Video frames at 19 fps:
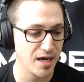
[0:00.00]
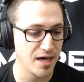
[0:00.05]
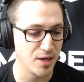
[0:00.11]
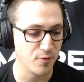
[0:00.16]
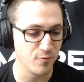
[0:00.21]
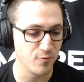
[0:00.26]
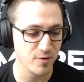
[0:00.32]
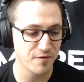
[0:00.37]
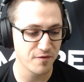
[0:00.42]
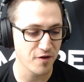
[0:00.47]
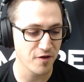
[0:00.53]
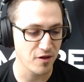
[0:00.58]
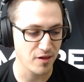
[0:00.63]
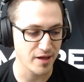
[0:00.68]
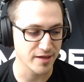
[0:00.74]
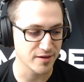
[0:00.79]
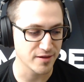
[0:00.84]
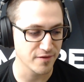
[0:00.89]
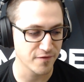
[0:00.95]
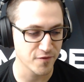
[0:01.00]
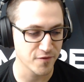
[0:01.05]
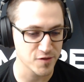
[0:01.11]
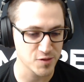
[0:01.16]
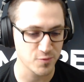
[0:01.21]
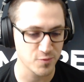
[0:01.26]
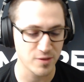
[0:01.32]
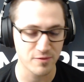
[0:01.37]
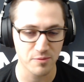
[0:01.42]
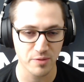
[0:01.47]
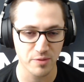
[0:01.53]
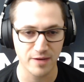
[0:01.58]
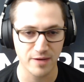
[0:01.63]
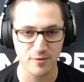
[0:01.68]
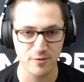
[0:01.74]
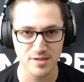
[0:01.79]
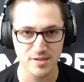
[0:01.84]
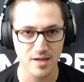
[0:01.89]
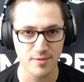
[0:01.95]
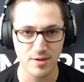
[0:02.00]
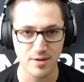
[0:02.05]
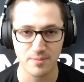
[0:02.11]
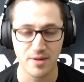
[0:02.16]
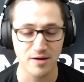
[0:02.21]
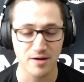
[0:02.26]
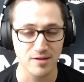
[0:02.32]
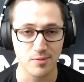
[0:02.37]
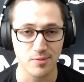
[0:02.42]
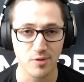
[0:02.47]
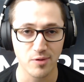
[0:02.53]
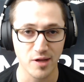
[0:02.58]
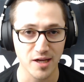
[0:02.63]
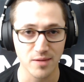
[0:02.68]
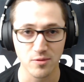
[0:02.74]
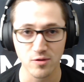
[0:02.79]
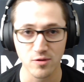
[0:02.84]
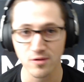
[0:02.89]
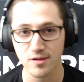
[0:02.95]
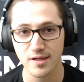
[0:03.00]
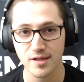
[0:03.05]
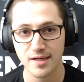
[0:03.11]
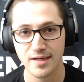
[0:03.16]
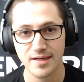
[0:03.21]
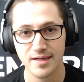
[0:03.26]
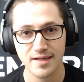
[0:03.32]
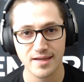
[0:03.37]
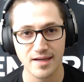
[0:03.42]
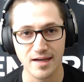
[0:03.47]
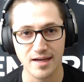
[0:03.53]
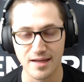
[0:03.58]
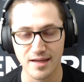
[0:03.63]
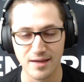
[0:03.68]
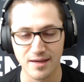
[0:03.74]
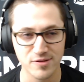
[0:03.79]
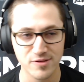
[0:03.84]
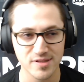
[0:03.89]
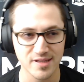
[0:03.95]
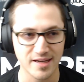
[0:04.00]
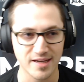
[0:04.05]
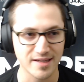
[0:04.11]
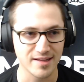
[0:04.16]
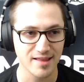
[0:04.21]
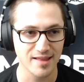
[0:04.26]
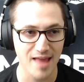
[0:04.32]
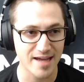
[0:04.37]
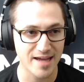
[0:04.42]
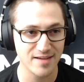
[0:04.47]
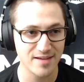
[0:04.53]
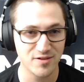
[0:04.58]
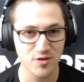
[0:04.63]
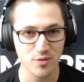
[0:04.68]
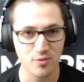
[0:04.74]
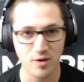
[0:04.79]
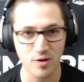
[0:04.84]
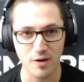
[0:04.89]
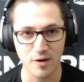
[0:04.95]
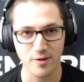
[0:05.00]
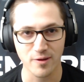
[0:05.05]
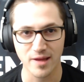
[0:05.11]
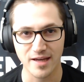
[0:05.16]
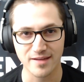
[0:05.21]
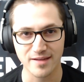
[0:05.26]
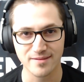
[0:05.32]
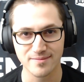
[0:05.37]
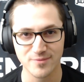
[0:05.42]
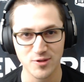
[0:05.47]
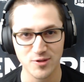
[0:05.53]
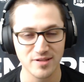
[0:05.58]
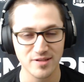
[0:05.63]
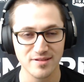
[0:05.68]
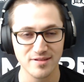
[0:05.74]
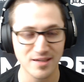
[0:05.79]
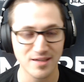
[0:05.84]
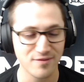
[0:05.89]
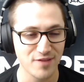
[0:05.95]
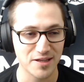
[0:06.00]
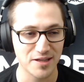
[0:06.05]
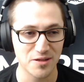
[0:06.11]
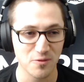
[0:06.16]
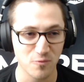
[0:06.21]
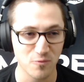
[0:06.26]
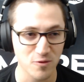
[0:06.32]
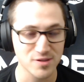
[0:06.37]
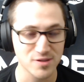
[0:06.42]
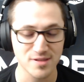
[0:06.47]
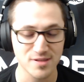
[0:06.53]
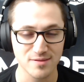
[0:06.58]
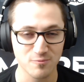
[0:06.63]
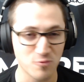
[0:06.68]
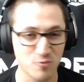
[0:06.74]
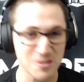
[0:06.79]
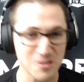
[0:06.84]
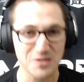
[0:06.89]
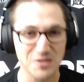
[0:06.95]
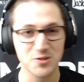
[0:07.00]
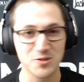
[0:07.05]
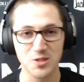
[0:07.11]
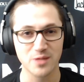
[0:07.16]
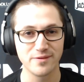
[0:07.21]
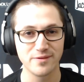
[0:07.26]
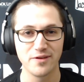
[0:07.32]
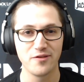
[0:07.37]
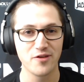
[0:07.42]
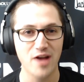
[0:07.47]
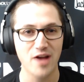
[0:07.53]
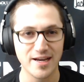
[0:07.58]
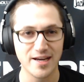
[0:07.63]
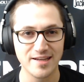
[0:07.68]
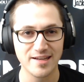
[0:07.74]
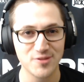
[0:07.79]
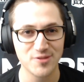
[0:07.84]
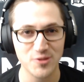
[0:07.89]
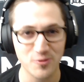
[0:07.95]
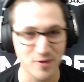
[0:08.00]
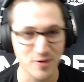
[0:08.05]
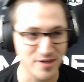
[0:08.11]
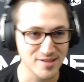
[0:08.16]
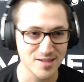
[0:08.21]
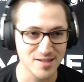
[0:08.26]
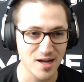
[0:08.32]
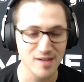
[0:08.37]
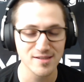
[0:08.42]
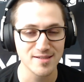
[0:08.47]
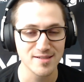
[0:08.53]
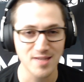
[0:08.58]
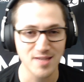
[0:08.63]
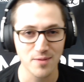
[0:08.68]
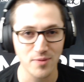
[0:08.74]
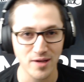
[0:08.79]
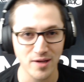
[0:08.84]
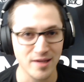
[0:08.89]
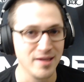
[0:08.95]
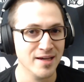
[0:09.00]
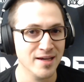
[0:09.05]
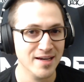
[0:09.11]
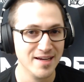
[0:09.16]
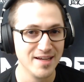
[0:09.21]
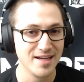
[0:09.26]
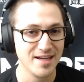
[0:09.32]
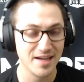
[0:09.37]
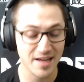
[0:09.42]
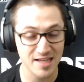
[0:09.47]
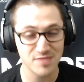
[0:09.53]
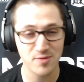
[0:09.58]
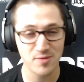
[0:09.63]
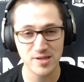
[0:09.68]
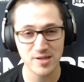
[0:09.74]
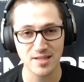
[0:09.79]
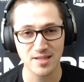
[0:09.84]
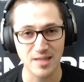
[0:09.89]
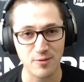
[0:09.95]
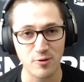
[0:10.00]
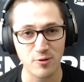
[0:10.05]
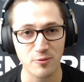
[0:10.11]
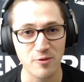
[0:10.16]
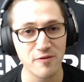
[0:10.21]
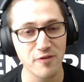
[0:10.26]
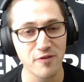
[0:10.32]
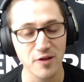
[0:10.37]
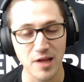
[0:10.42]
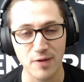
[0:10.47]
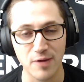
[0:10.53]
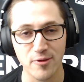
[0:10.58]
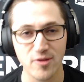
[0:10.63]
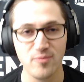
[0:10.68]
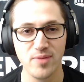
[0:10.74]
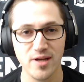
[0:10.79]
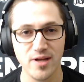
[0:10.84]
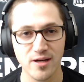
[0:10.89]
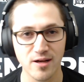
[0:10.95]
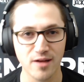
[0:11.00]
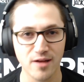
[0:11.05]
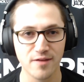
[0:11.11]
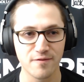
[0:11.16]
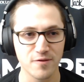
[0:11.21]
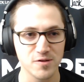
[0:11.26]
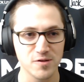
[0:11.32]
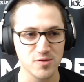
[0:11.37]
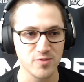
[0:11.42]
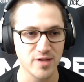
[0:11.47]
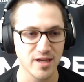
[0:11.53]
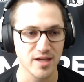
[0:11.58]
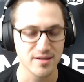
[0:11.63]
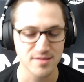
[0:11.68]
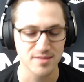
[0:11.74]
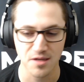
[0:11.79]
We felt like the first week we played was, barely playable. It was like laggy to a point where, like, you can think of like the worst Warzone server you got into where it's constantly skipping. And that's basically what we felt like we competed on the first weekend.